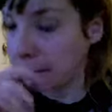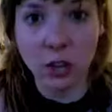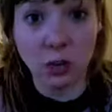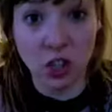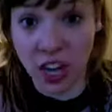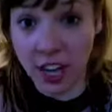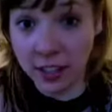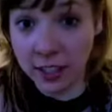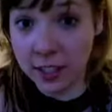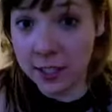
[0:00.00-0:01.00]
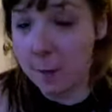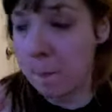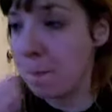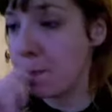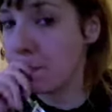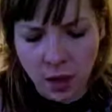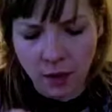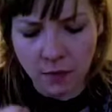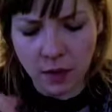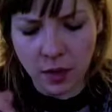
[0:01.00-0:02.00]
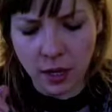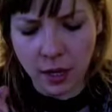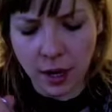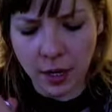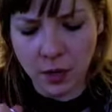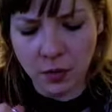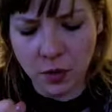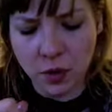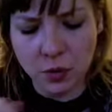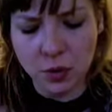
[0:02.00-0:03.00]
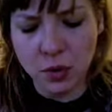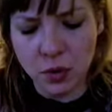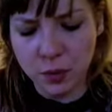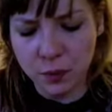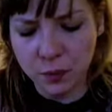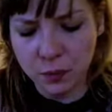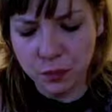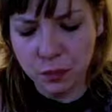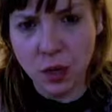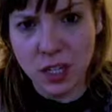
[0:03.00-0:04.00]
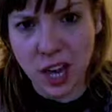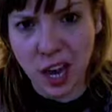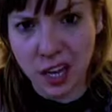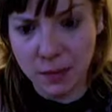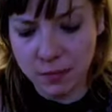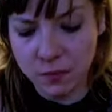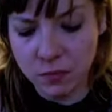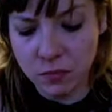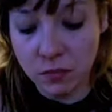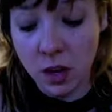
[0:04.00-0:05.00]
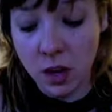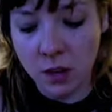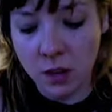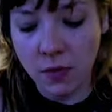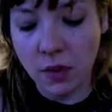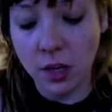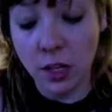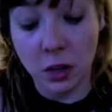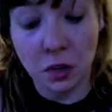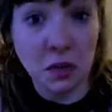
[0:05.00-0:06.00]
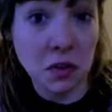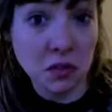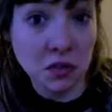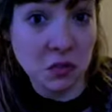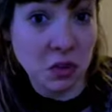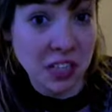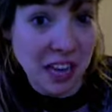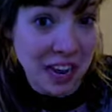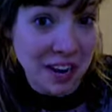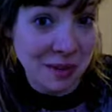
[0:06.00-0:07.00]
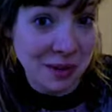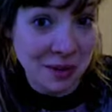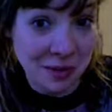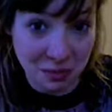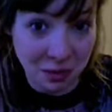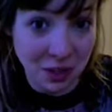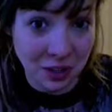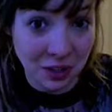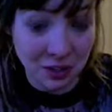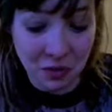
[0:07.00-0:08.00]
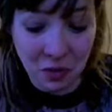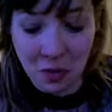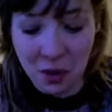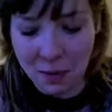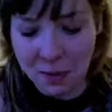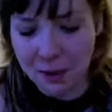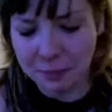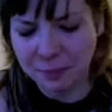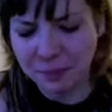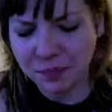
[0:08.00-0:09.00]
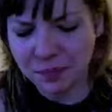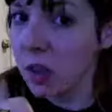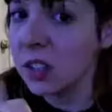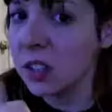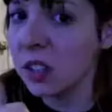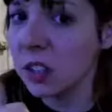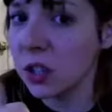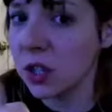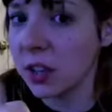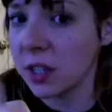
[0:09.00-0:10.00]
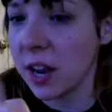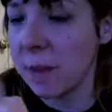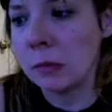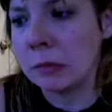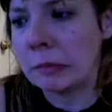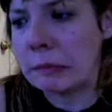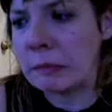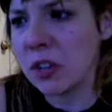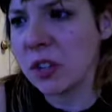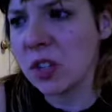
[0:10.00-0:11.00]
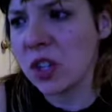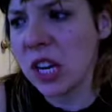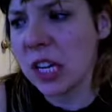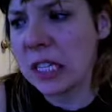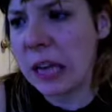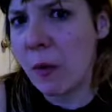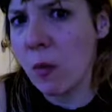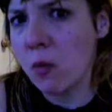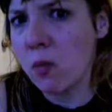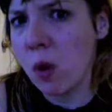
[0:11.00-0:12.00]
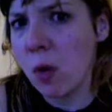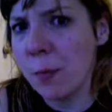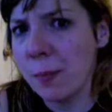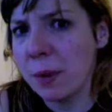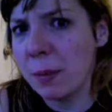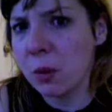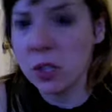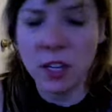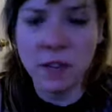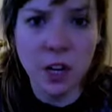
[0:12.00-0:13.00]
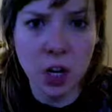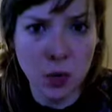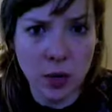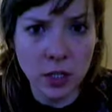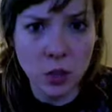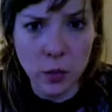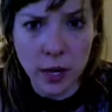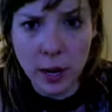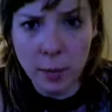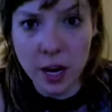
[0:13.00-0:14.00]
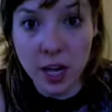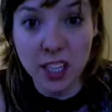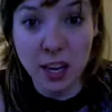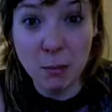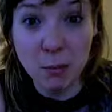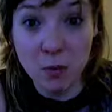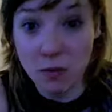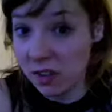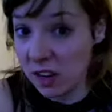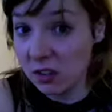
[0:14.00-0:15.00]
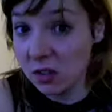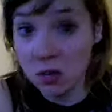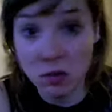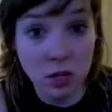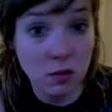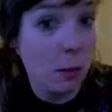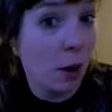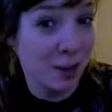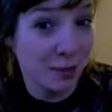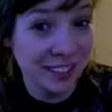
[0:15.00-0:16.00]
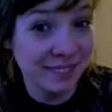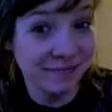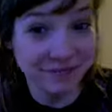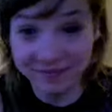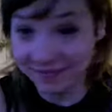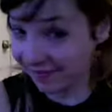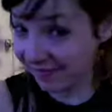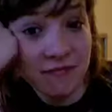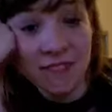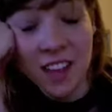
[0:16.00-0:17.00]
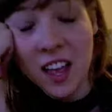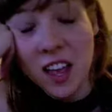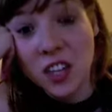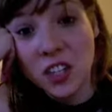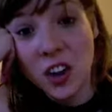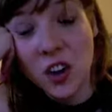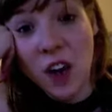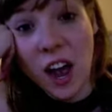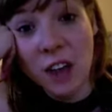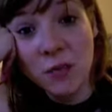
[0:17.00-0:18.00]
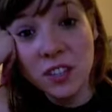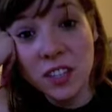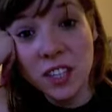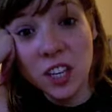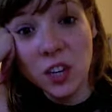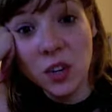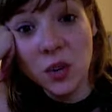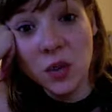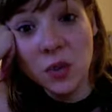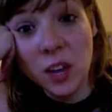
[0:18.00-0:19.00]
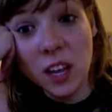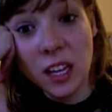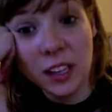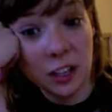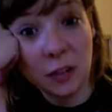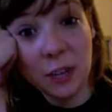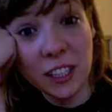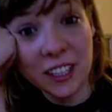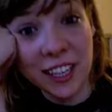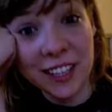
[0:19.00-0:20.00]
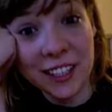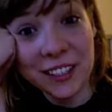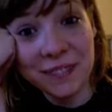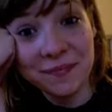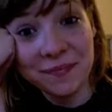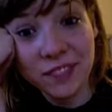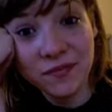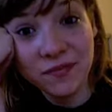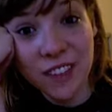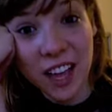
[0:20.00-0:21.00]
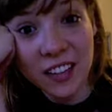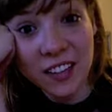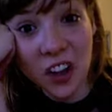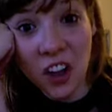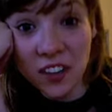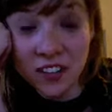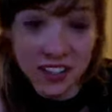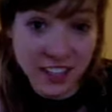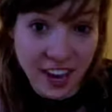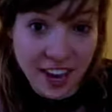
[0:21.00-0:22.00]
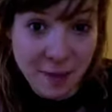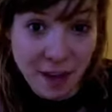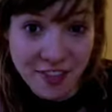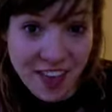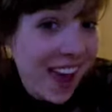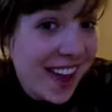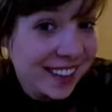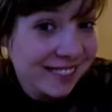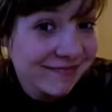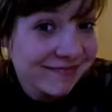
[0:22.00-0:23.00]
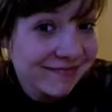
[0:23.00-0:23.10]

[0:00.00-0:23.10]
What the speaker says: Those shallots, I feel like I could have used more time. And I feel like it could have used more time under the broiler, if you know what I mean. It's delicious all the same. There's a chance I won't be posting a video next week because I'm moving to a new apartment. So I will see you a little bit later. That's all I have to say about that.